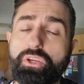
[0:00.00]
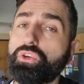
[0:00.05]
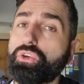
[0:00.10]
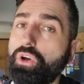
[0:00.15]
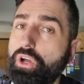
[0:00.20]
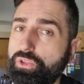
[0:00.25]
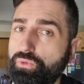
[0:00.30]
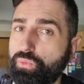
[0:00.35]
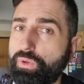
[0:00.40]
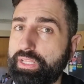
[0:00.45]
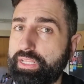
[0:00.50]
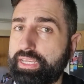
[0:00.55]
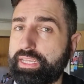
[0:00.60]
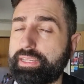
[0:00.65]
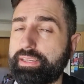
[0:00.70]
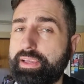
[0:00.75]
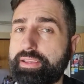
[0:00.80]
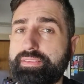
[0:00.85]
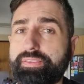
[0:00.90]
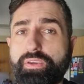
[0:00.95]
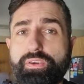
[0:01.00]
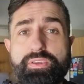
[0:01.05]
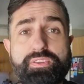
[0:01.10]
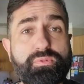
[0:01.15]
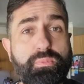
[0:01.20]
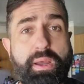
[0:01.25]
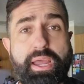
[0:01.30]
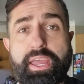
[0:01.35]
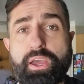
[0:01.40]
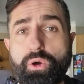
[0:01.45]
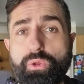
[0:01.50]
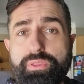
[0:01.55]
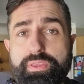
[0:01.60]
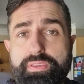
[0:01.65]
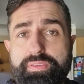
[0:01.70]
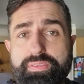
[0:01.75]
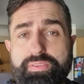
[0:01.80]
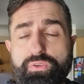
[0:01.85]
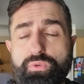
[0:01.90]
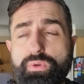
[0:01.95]
God willing, as long as my health
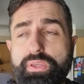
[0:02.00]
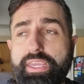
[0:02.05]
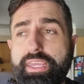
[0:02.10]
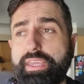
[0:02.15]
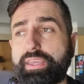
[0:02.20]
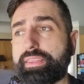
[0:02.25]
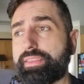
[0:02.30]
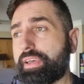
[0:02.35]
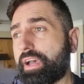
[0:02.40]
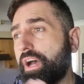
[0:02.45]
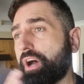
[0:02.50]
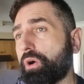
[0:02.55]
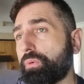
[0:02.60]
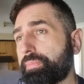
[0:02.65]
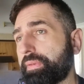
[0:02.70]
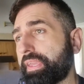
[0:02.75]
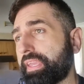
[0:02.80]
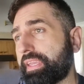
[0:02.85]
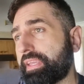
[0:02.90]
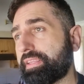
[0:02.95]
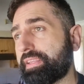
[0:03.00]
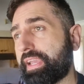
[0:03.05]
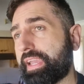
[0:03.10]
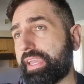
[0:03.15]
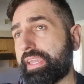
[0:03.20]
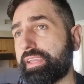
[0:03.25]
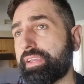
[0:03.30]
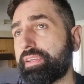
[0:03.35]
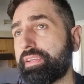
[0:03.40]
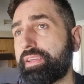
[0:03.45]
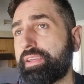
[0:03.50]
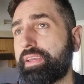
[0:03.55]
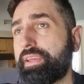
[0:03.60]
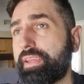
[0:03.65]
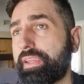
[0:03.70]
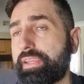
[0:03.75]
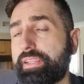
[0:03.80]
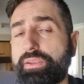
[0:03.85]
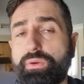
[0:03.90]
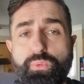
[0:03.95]
is still here, that I'll be in a
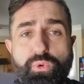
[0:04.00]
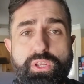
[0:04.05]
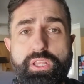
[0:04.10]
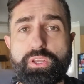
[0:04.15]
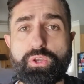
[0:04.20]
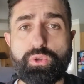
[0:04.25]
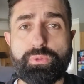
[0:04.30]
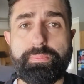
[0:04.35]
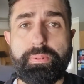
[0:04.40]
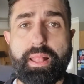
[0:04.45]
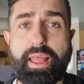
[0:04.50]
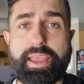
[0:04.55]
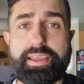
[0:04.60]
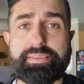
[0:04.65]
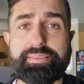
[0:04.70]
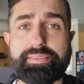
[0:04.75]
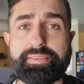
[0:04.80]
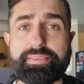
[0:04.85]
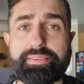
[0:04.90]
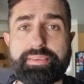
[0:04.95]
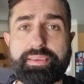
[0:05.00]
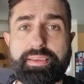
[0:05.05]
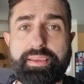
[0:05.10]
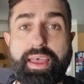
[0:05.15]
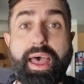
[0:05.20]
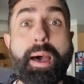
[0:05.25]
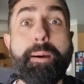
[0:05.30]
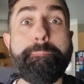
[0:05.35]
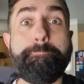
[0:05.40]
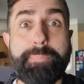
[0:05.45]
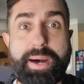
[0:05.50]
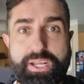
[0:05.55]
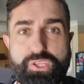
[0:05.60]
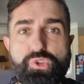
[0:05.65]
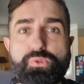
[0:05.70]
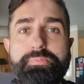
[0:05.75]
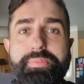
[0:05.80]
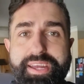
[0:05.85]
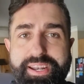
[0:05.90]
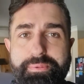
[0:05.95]
really good place. A
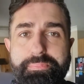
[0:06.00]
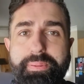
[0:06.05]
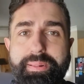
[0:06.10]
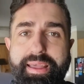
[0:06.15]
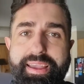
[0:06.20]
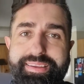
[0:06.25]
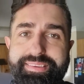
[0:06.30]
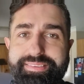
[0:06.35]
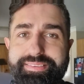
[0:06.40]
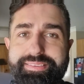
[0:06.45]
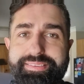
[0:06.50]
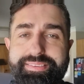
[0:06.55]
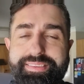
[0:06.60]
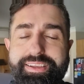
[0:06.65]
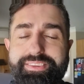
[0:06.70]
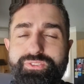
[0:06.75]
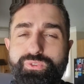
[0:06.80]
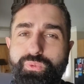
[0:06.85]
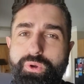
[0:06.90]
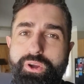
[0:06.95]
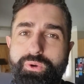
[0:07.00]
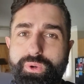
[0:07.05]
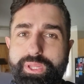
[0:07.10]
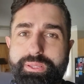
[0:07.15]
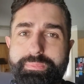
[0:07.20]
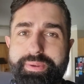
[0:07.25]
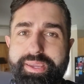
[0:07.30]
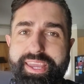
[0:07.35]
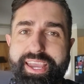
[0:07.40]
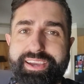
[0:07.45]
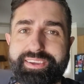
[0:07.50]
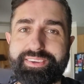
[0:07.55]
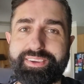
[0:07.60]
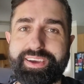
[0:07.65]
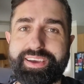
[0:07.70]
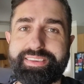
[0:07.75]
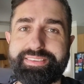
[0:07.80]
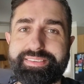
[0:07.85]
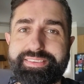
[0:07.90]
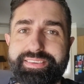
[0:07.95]
much better place. That's where I want to be at,
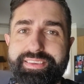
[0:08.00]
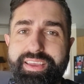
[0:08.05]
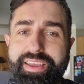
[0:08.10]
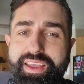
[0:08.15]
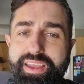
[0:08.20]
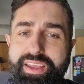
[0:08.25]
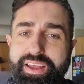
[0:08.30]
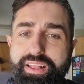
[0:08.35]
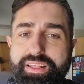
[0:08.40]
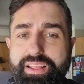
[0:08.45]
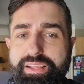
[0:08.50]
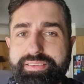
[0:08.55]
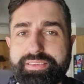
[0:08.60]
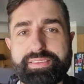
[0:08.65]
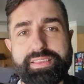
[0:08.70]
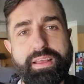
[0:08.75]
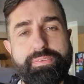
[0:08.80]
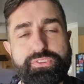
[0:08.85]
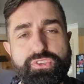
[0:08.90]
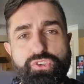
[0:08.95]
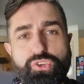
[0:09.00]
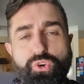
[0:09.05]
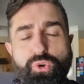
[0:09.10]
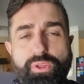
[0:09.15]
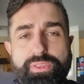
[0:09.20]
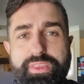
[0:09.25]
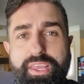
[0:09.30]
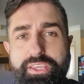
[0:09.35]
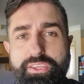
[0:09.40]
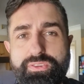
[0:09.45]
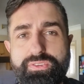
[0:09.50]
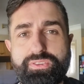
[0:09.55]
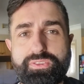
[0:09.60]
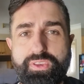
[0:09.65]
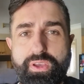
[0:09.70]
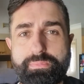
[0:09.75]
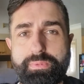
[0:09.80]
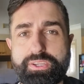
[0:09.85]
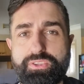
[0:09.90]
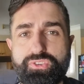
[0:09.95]
guys. Lots of love to you all. Thank you
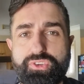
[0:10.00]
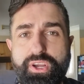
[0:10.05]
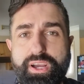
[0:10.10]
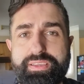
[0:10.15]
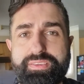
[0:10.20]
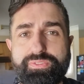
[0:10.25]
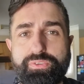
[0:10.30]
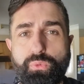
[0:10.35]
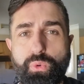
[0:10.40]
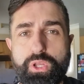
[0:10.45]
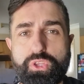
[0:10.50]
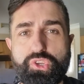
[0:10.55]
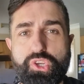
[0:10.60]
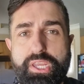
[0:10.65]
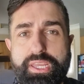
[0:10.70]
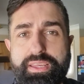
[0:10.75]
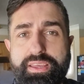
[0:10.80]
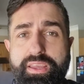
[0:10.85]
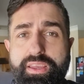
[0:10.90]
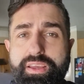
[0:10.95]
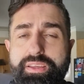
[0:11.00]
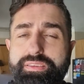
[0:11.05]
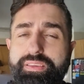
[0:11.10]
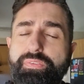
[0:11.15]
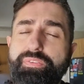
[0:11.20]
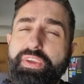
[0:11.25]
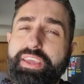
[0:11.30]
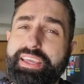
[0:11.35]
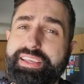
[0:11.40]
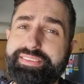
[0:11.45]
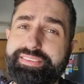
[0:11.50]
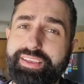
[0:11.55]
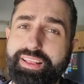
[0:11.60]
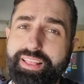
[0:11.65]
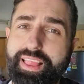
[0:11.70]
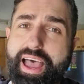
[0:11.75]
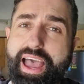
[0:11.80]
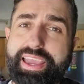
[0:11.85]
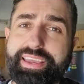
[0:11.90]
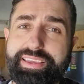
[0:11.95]
so much, guys, for watching. Don't forget to
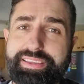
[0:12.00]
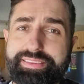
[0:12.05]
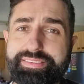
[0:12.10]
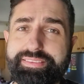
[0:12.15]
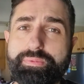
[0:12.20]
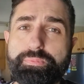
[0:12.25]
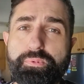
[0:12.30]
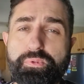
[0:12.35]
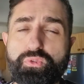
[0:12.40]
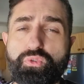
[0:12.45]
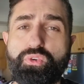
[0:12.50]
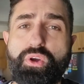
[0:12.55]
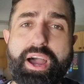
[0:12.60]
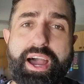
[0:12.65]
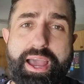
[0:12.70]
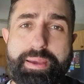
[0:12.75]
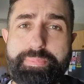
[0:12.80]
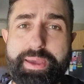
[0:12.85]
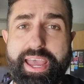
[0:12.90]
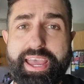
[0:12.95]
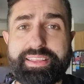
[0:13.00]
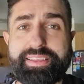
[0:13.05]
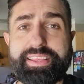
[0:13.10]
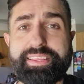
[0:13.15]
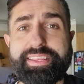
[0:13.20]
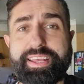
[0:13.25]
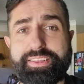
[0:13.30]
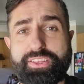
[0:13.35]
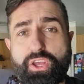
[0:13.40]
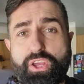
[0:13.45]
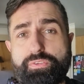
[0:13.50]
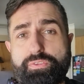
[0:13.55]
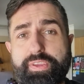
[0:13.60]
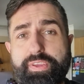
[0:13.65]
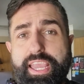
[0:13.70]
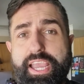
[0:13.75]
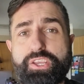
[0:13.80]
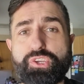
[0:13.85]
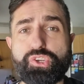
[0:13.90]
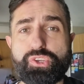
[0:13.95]
like and subscribe and hit that
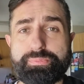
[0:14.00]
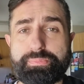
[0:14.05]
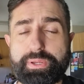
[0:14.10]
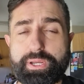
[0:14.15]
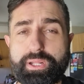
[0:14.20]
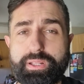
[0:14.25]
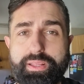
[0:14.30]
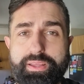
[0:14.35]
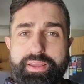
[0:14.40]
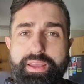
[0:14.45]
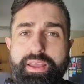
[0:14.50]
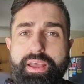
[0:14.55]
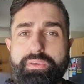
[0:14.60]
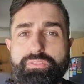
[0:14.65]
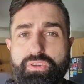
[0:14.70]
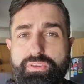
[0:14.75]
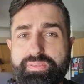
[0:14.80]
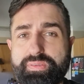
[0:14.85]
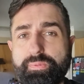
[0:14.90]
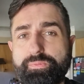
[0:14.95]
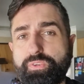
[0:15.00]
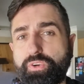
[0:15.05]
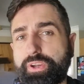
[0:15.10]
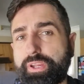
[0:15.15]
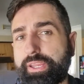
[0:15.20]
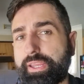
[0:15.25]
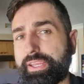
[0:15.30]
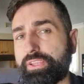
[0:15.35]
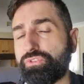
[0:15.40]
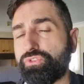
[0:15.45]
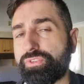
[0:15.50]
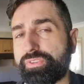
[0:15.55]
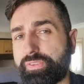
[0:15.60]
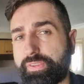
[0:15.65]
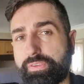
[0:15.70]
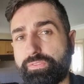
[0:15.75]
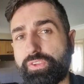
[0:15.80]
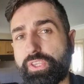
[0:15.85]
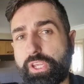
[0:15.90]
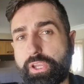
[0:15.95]
notification bell. Got some very
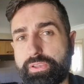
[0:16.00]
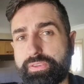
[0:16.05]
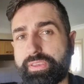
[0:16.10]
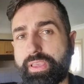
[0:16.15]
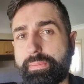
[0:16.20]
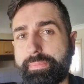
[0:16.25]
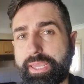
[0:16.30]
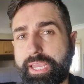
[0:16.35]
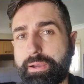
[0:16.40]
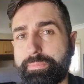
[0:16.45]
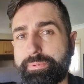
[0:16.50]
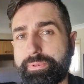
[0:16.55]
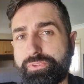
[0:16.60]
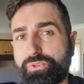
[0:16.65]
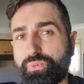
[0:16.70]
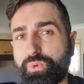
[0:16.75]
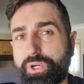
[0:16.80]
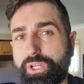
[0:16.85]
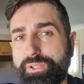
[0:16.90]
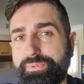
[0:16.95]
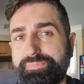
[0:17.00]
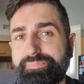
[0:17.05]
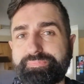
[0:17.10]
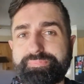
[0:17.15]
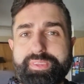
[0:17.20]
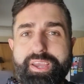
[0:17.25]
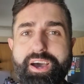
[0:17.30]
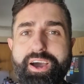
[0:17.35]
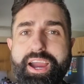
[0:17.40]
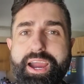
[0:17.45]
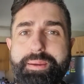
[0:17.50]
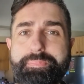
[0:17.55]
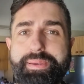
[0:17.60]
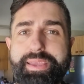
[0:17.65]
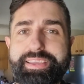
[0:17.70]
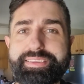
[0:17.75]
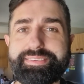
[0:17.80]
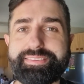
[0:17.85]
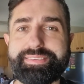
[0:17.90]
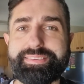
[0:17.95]
interesting videos coming up as well. All right,
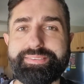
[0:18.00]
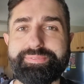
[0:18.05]
peace.